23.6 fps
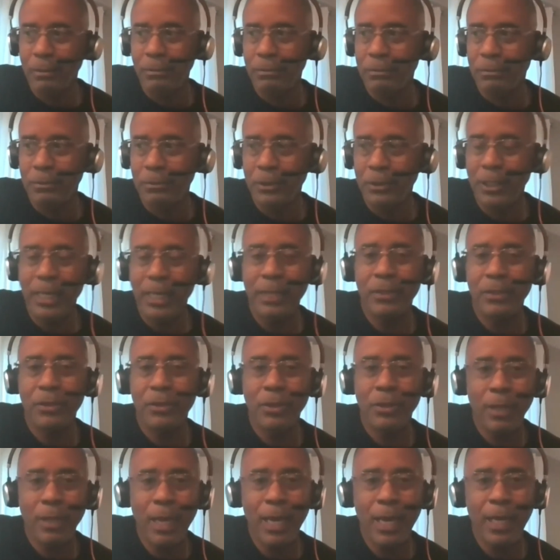change
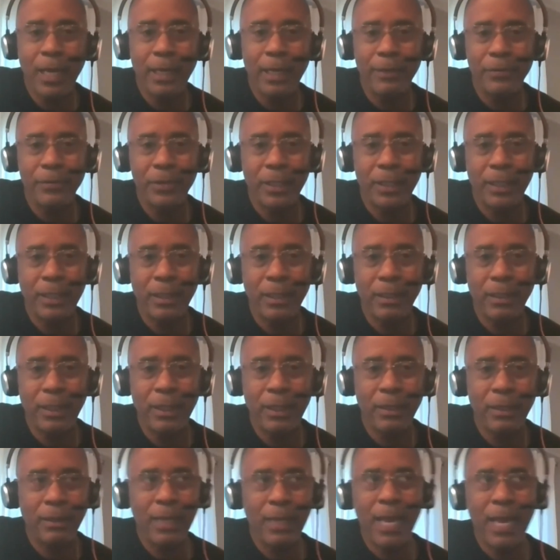their lives, and
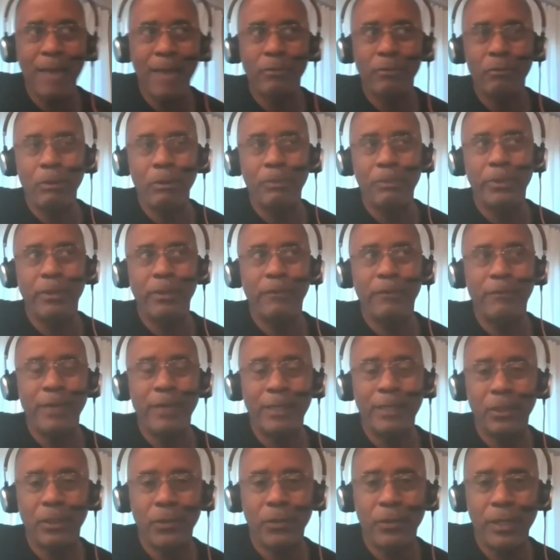it'll have a ripple
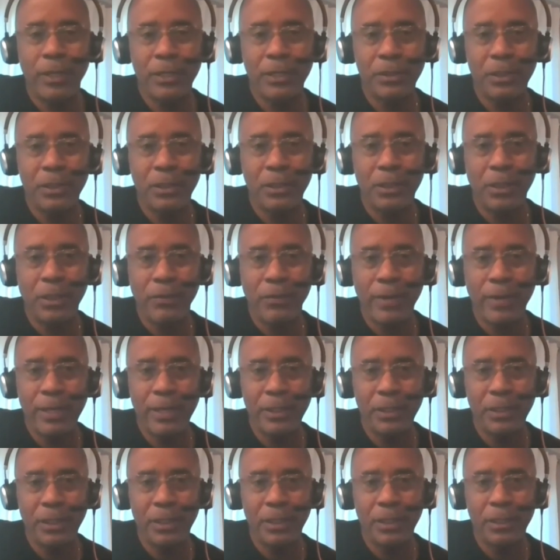effect across the
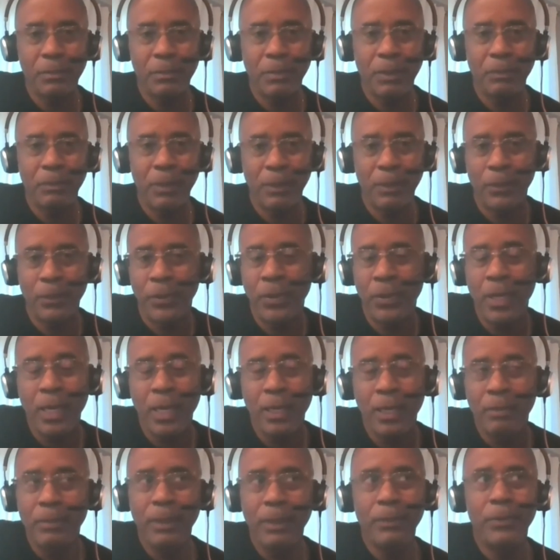generations. But people
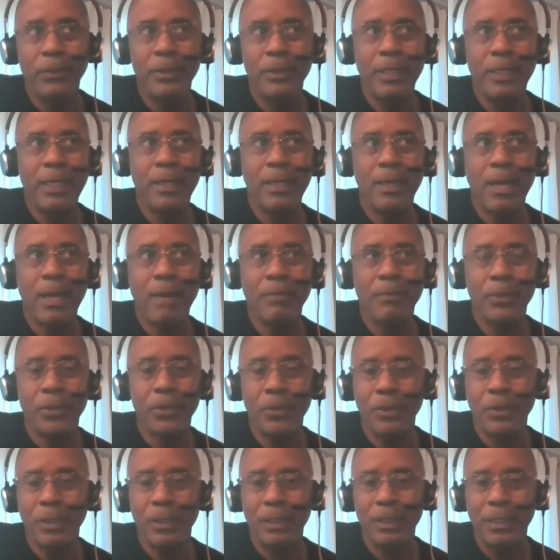need an
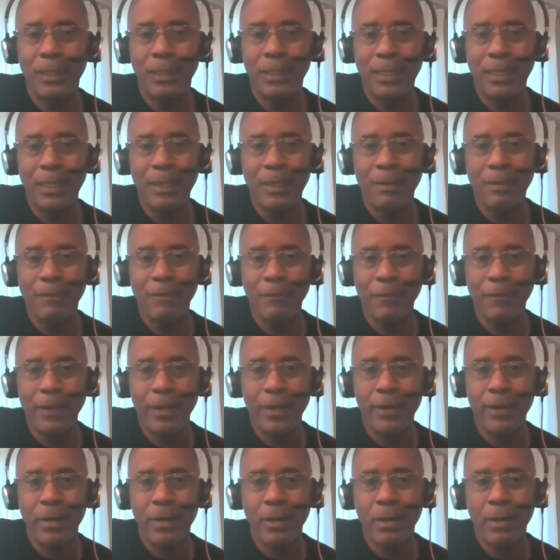opportunity. They need a
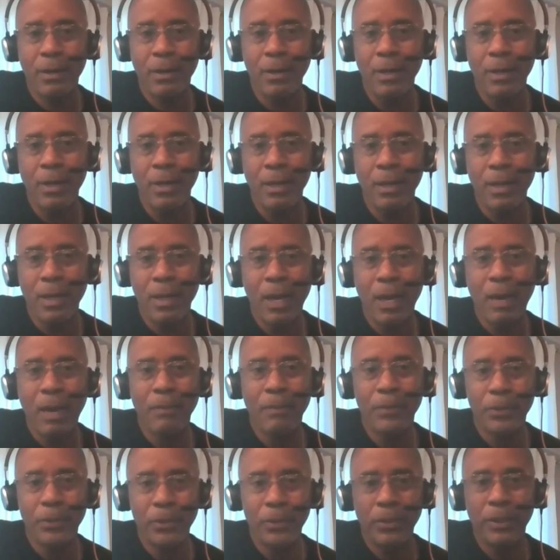fair
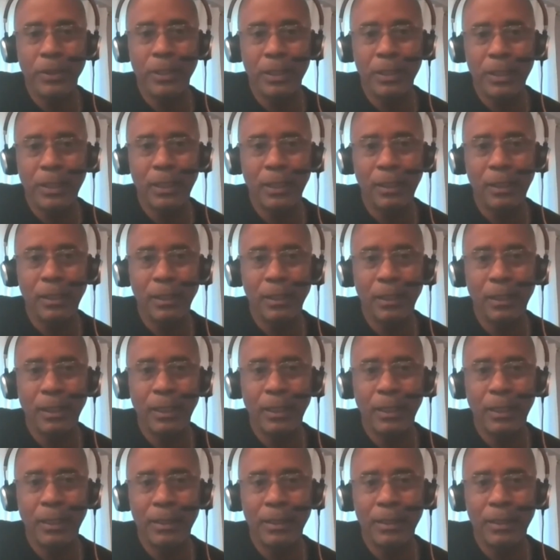opportunity, and